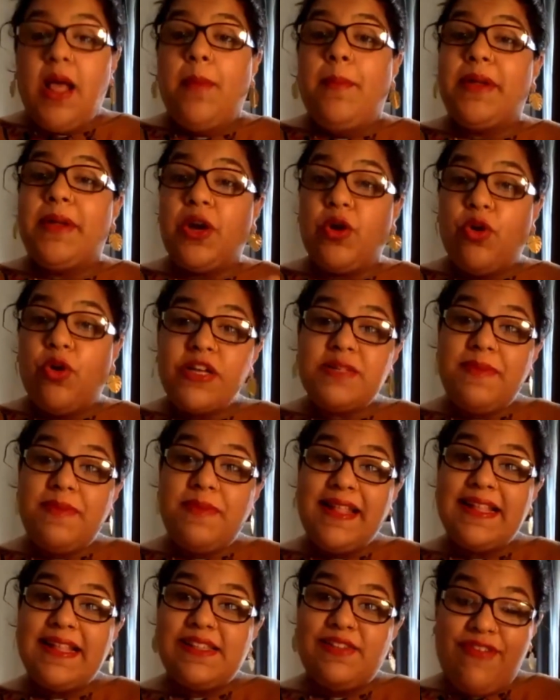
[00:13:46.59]
But in order to
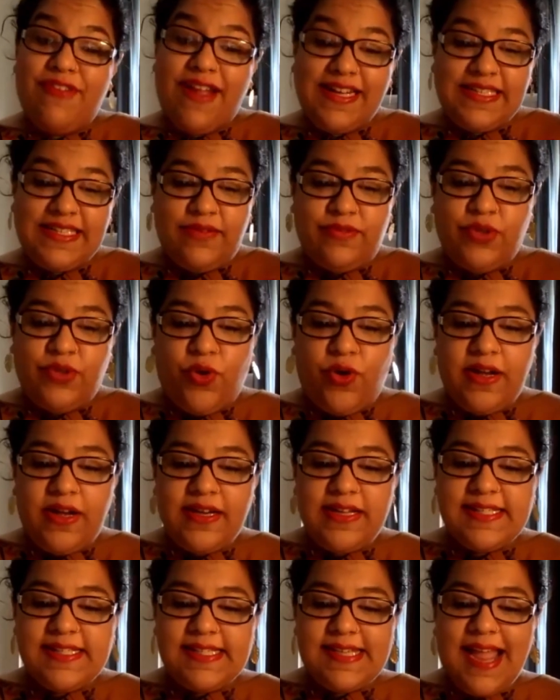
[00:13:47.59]
make this effective, the
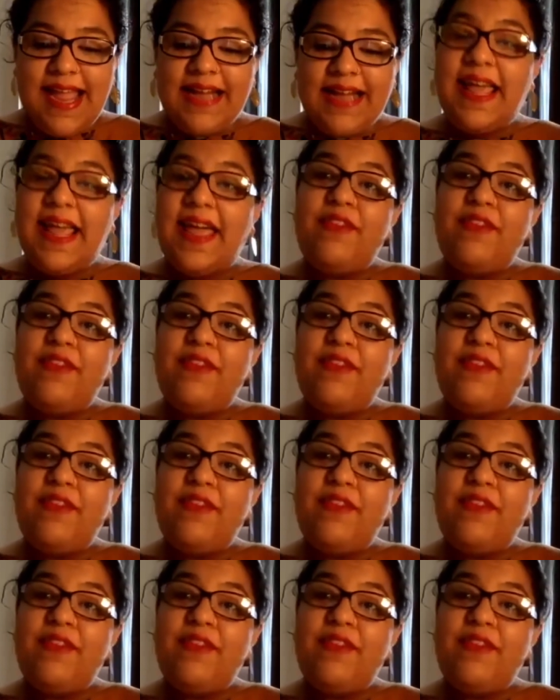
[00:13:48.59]
ordinance attacked